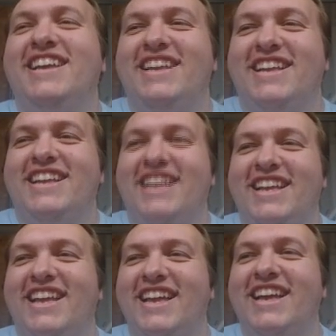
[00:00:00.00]
just
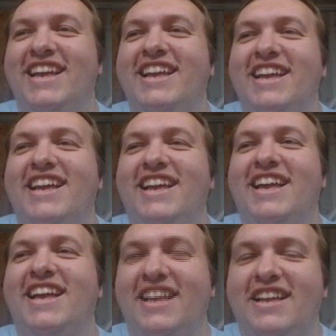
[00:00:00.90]
punched through the
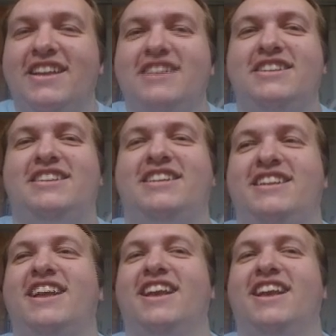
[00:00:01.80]
fourth wall